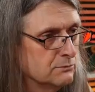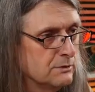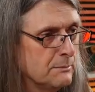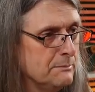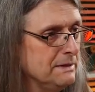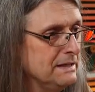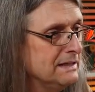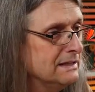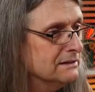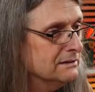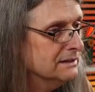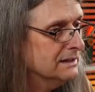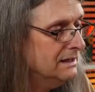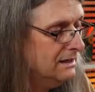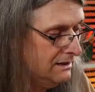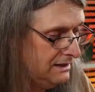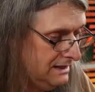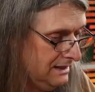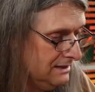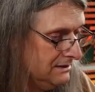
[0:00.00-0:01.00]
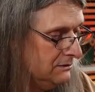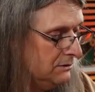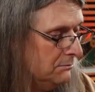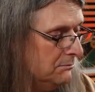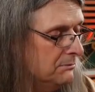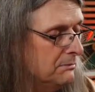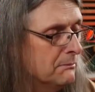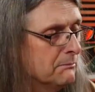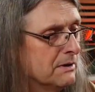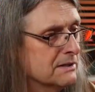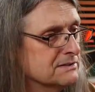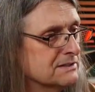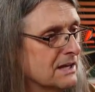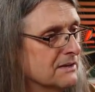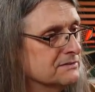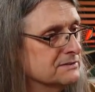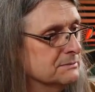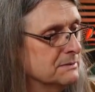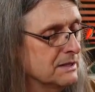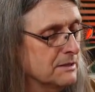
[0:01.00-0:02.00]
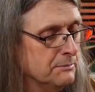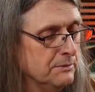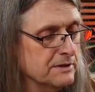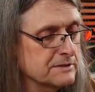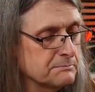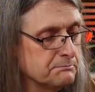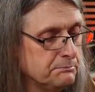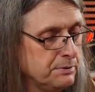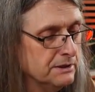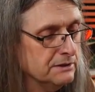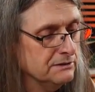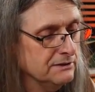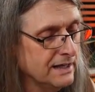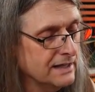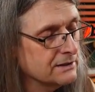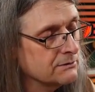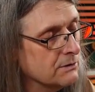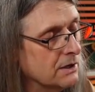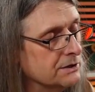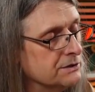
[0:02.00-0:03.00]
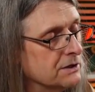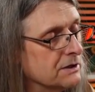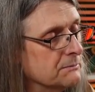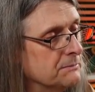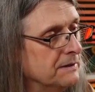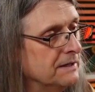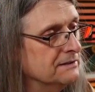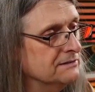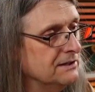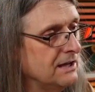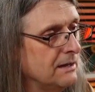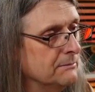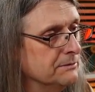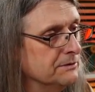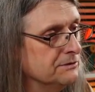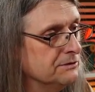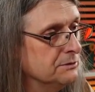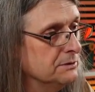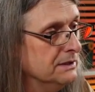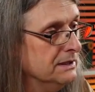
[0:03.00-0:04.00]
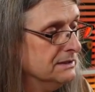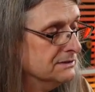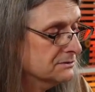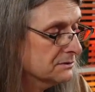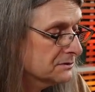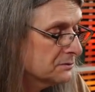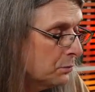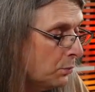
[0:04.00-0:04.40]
immediately again you mm-hmm. must have somebody that place but later on you can pay a tablet and do it again so